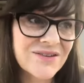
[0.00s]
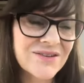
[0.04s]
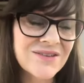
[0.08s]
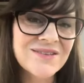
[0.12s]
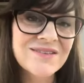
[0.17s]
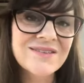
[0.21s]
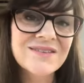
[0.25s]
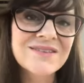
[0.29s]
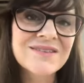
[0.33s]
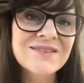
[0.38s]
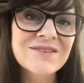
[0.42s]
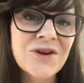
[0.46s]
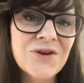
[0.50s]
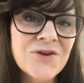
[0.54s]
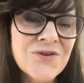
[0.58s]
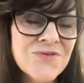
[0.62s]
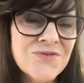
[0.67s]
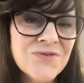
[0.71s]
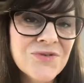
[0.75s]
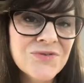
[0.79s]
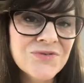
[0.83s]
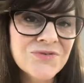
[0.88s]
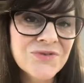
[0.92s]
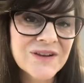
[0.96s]
so
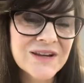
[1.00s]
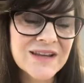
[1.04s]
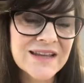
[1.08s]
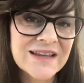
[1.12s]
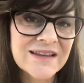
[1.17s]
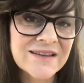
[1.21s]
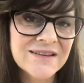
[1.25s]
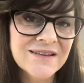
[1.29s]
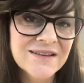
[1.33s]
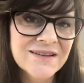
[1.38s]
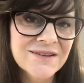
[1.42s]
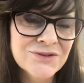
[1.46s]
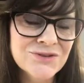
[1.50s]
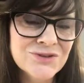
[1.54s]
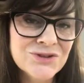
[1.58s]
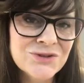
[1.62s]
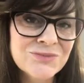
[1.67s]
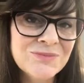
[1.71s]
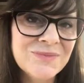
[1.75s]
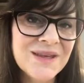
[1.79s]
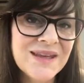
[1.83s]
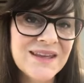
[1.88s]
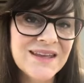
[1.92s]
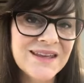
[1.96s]
fulfilling
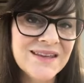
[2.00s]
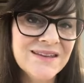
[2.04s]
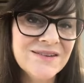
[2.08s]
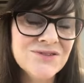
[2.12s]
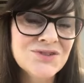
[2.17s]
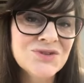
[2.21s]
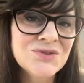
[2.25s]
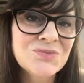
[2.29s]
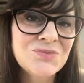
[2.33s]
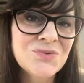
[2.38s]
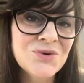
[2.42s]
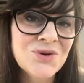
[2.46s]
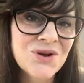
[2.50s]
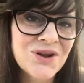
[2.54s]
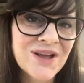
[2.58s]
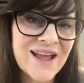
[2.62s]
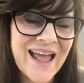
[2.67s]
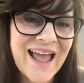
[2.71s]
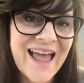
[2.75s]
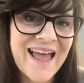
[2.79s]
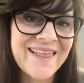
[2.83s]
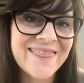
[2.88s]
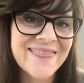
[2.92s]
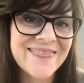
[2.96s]
to me to work
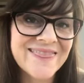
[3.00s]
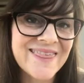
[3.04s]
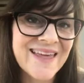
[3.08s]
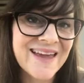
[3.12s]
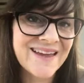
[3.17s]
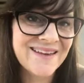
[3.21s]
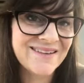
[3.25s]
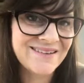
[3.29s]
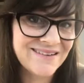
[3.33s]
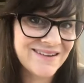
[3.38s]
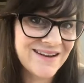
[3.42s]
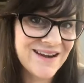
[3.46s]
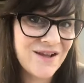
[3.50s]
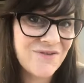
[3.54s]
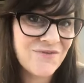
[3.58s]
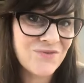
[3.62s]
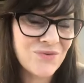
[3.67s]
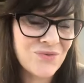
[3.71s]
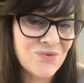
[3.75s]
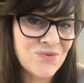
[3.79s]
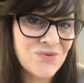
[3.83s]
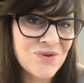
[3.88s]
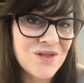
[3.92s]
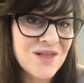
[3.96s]
at that
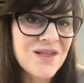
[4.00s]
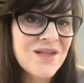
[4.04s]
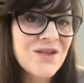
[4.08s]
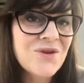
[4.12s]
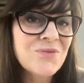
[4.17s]
level